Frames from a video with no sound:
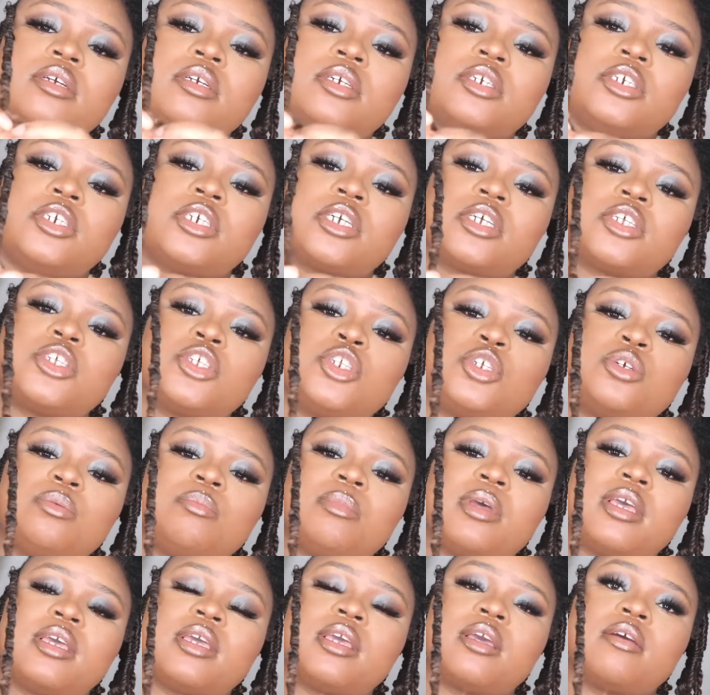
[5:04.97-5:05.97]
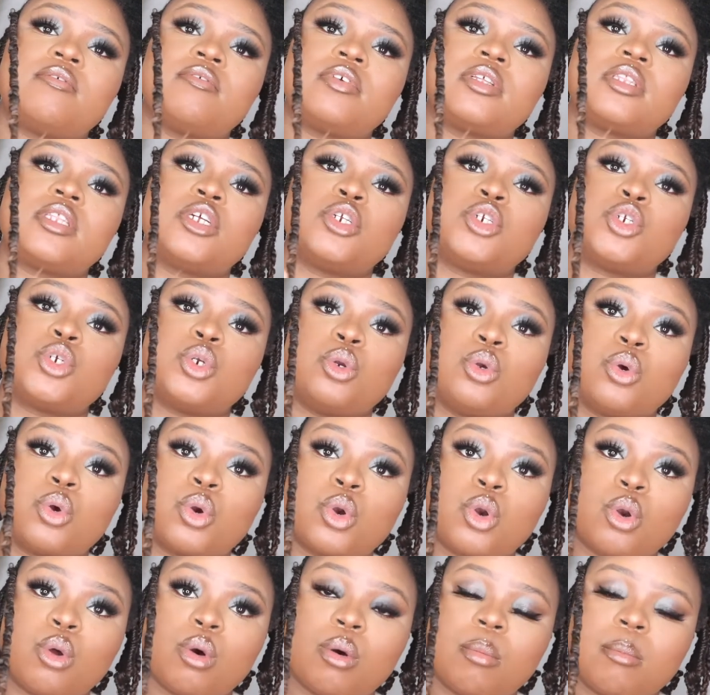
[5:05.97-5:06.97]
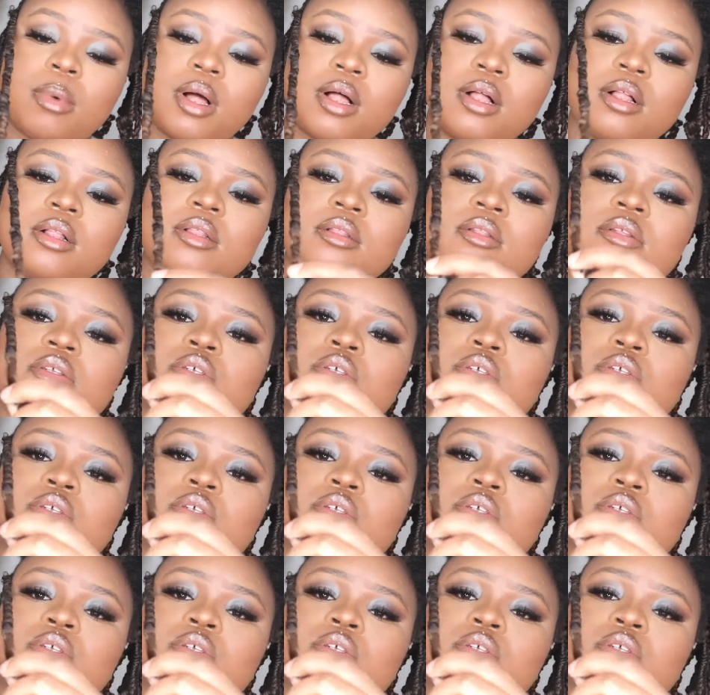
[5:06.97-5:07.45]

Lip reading: just to make everything to look normal.